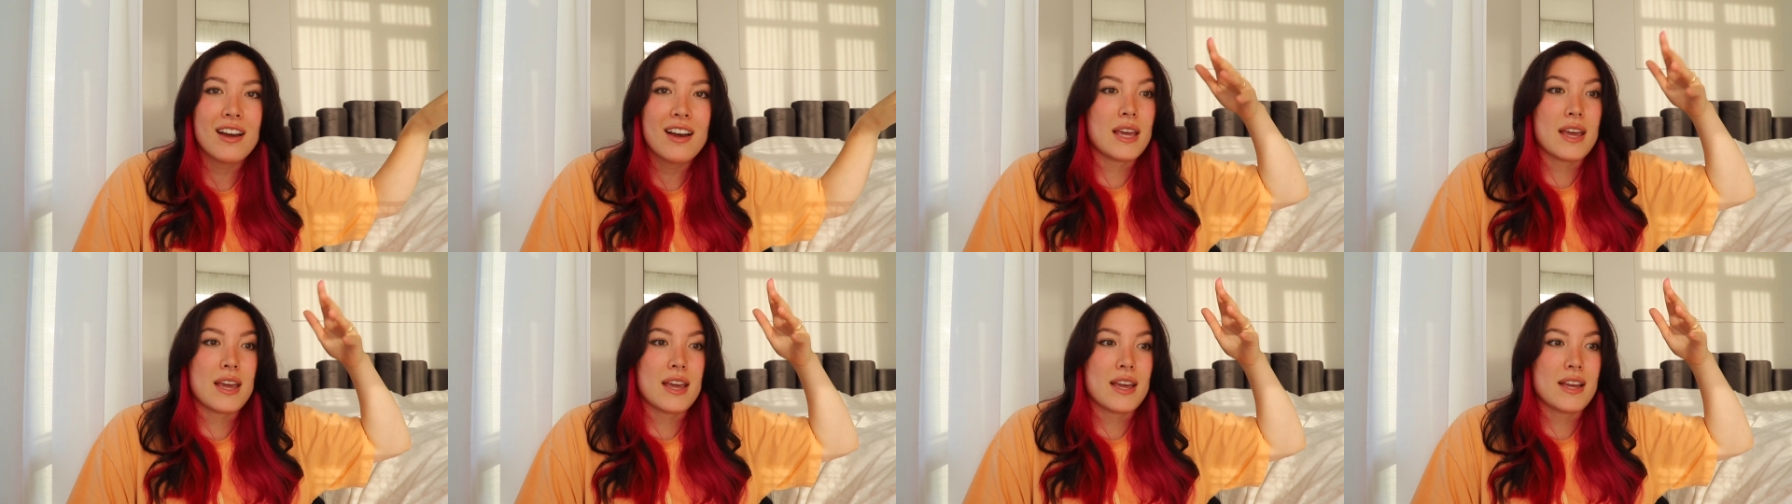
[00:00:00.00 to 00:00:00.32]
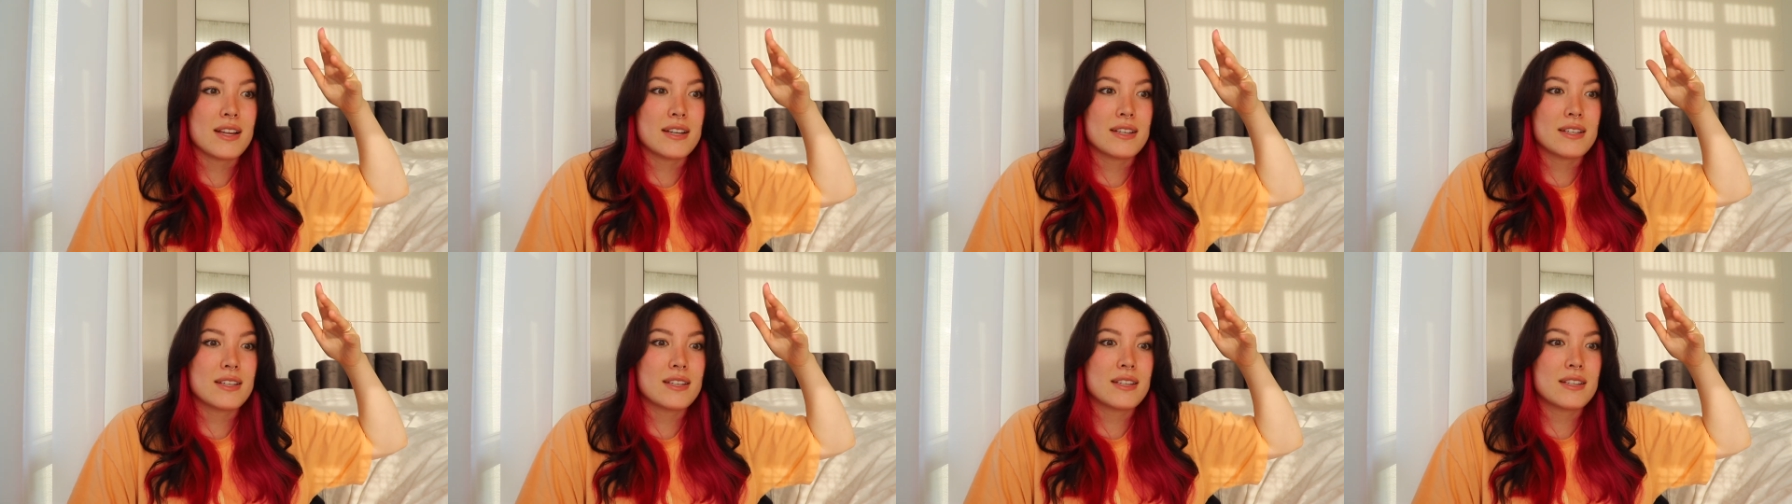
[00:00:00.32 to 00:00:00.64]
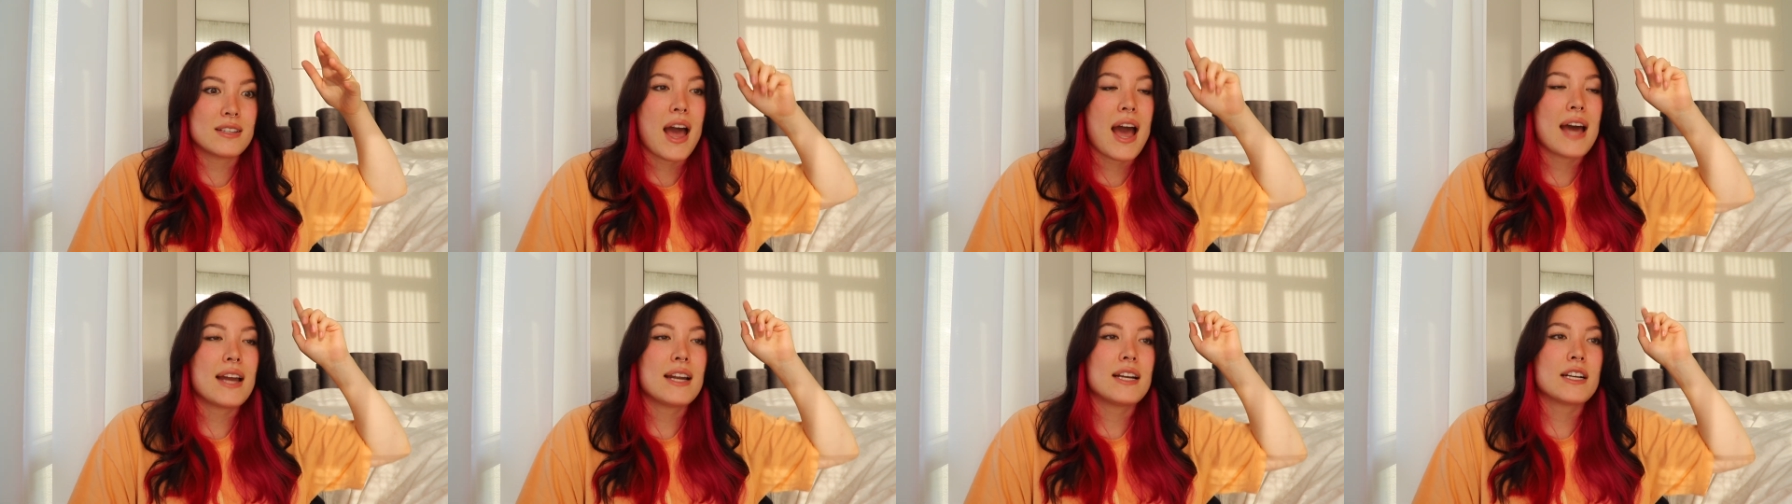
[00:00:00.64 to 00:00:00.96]

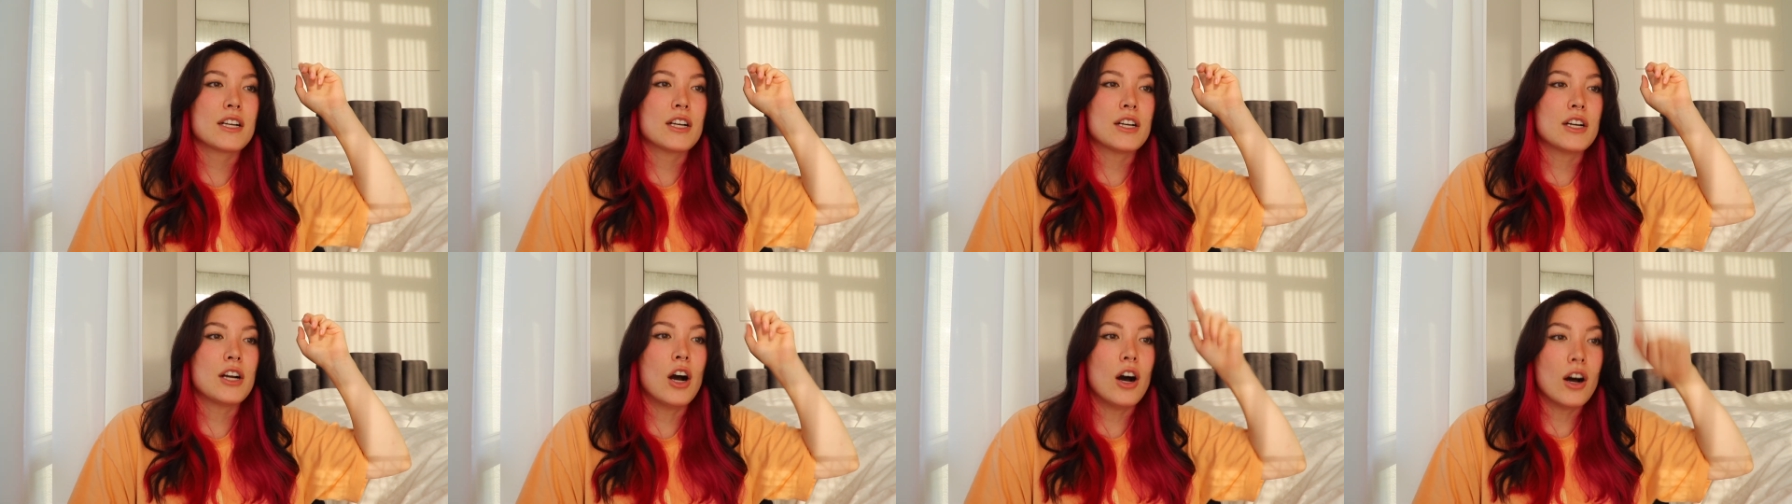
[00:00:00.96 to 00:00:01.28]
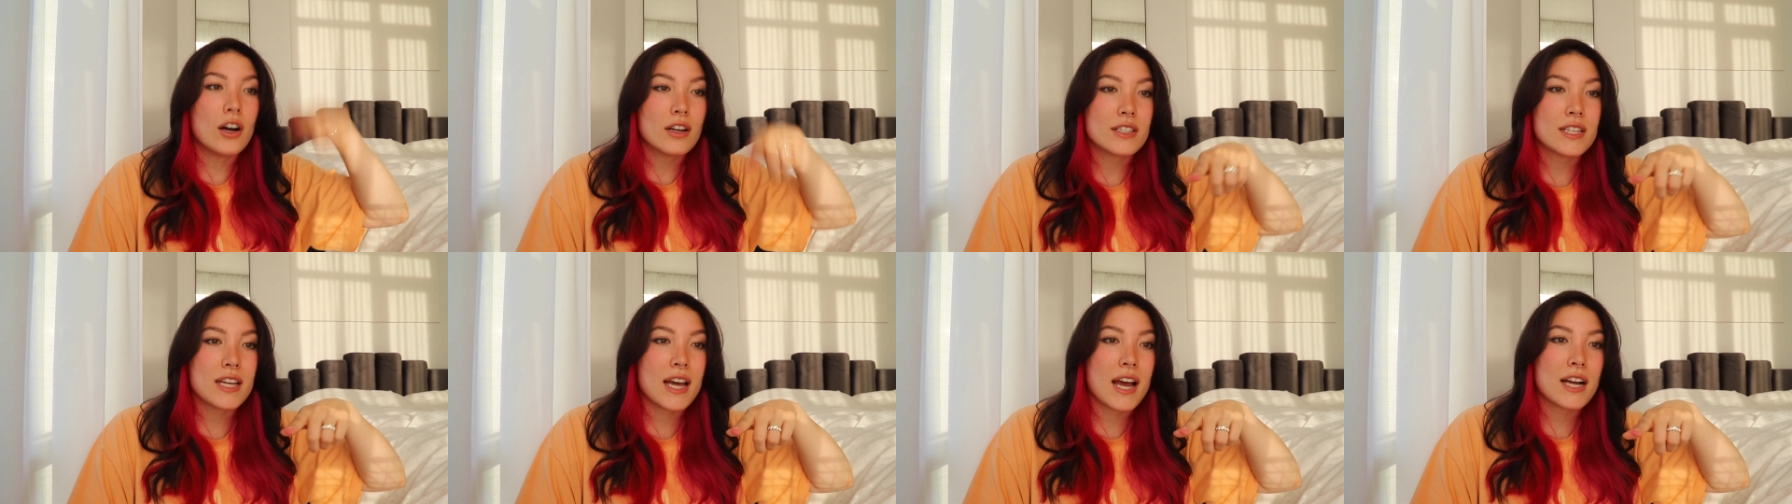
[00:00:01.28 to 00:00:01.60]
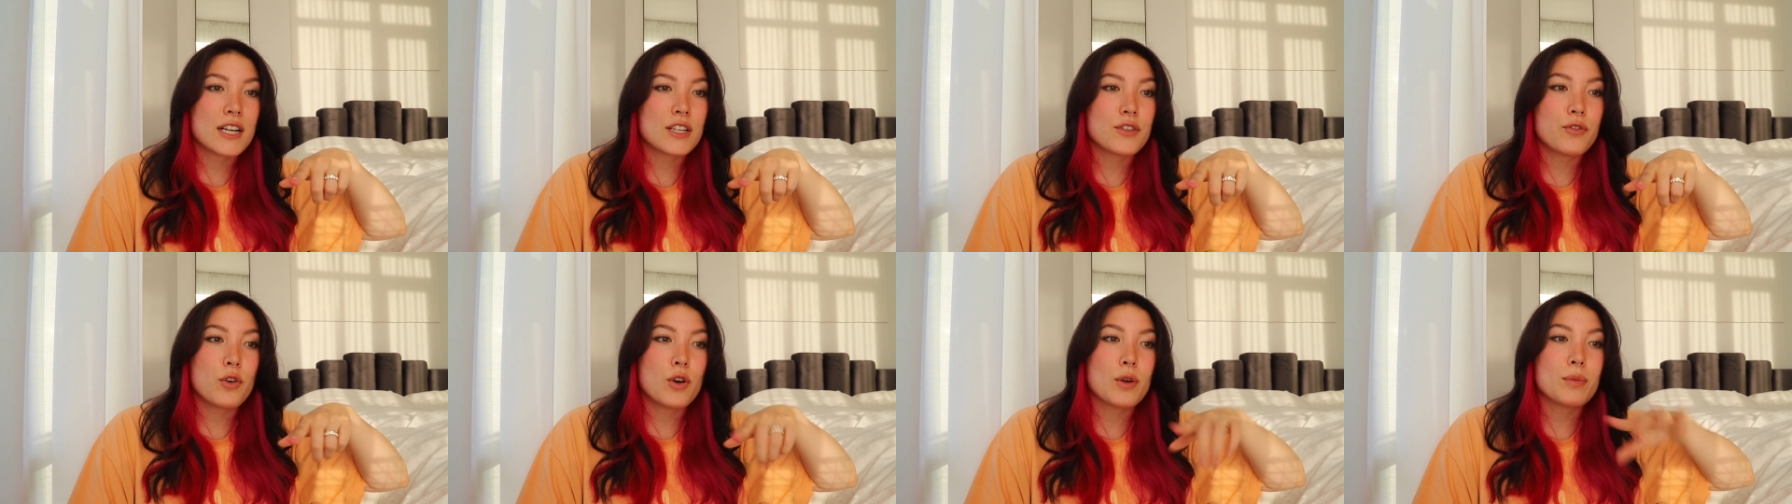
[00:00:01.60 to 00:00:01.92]
It had a
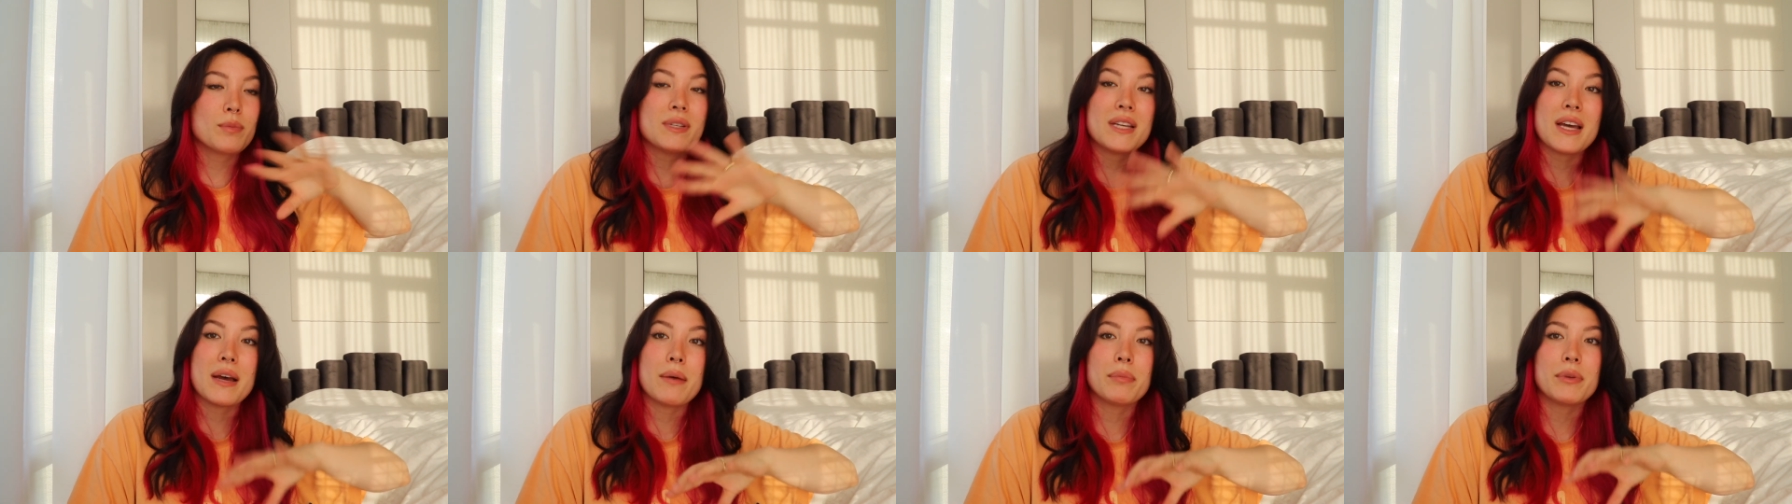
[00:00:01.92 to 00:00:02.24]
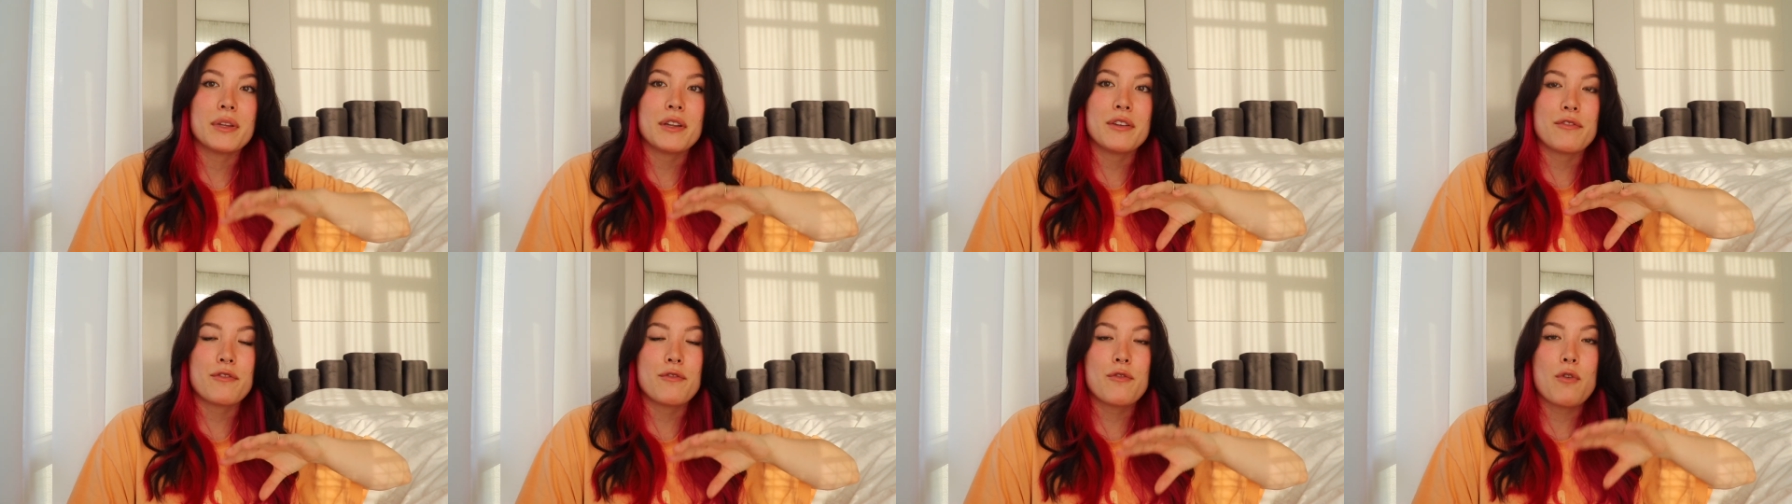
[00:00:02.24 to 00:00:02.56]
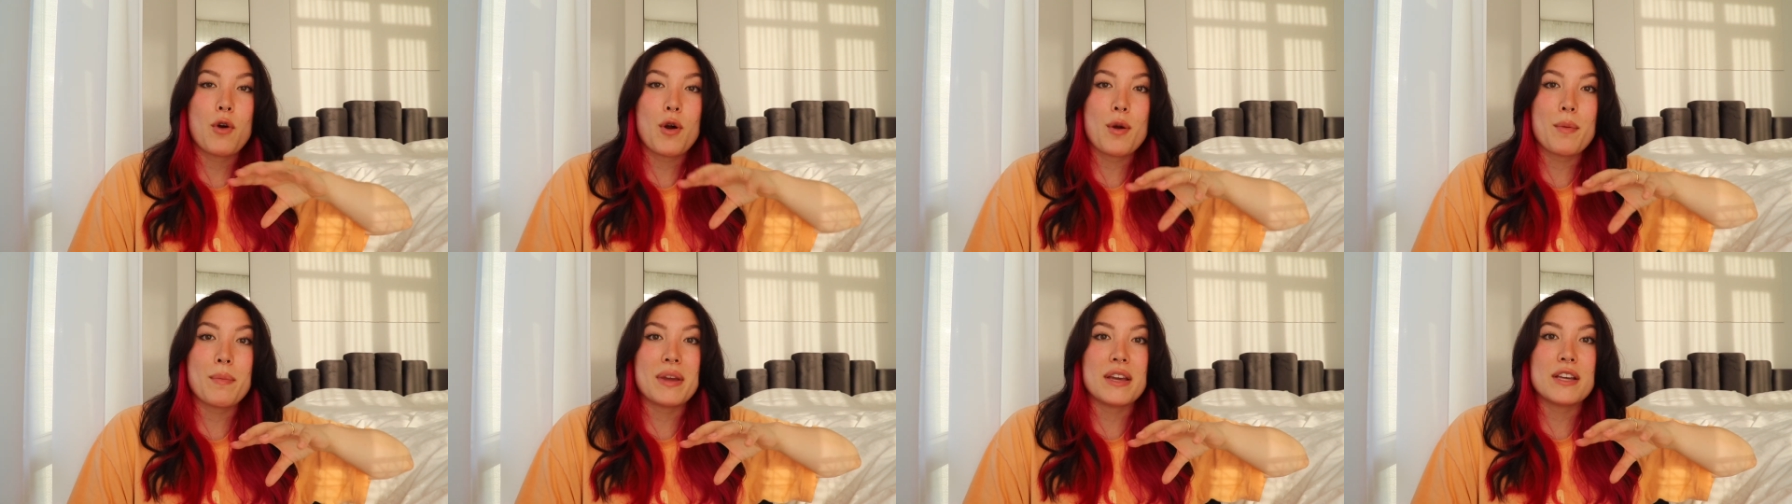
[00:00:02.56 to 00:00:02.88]
contact form template
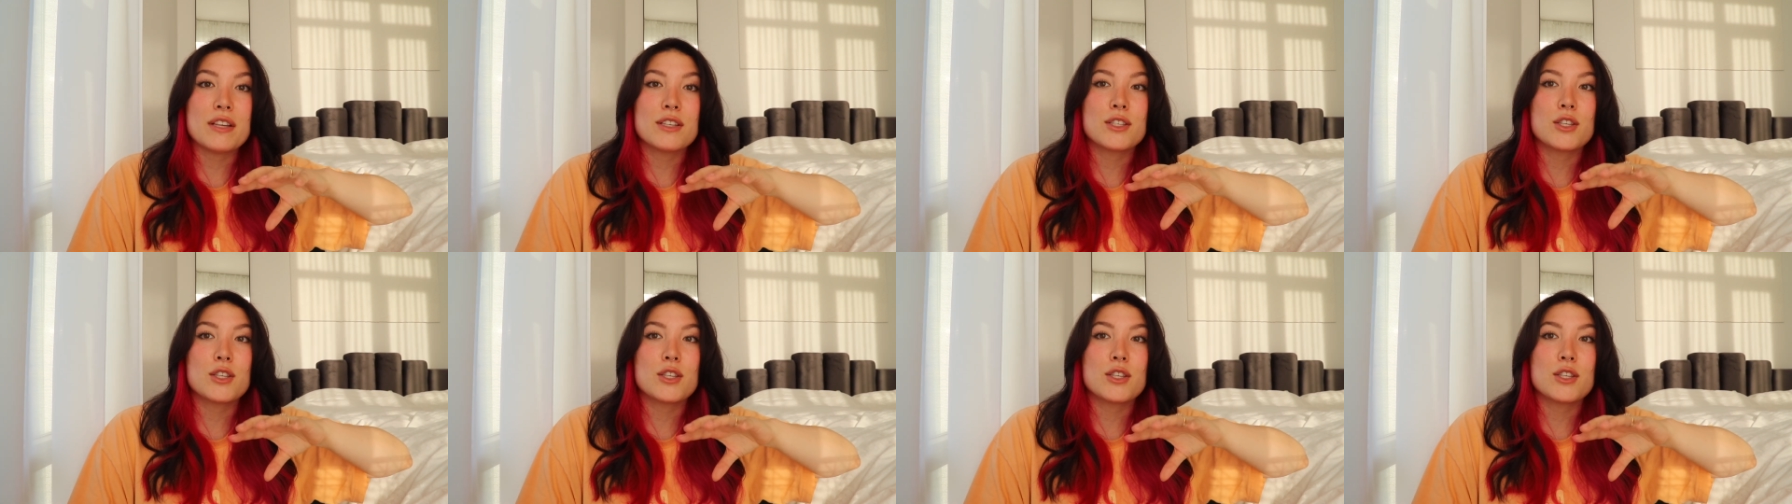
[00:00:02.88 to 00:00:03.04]
for me,